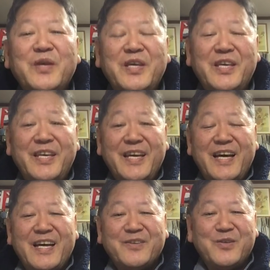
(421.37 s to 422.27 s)
be
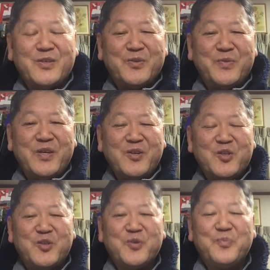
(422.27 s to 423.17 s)
a good
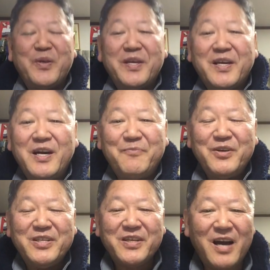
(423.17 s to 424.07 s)
English speaker,
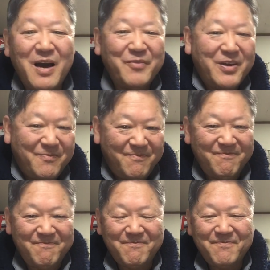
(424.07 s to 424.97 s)
please come in.